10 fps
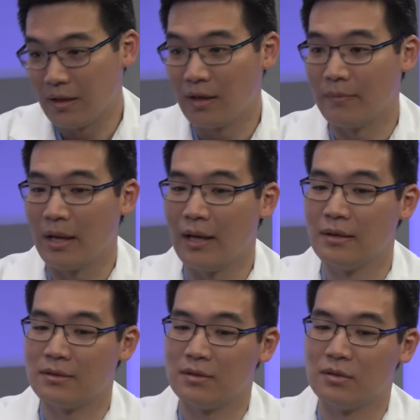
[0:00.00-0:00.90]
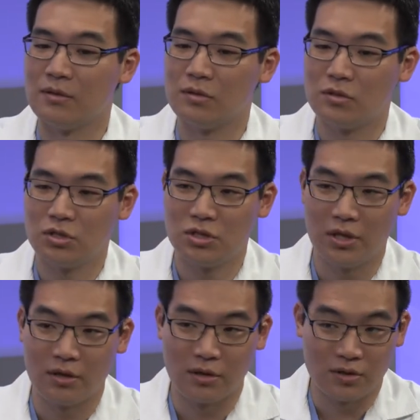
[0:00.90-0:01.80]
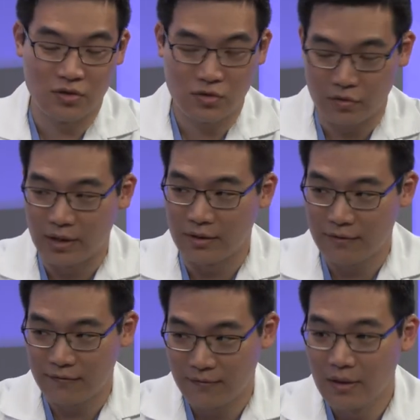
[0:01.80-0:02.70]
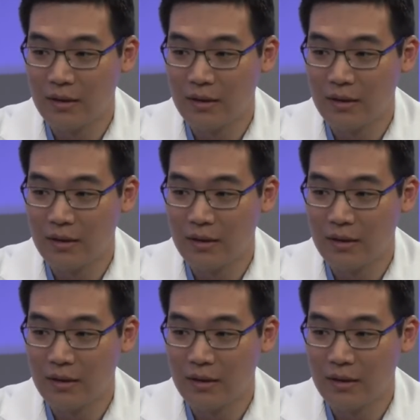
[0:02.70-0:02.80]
um, and right. to share our strength.